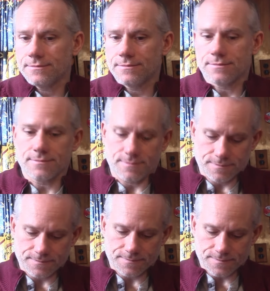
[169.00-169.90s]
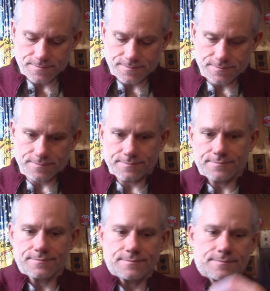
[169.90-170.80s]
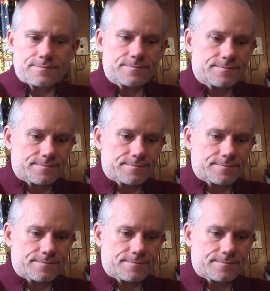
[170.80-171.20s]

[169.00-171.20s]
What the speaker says: [no speech]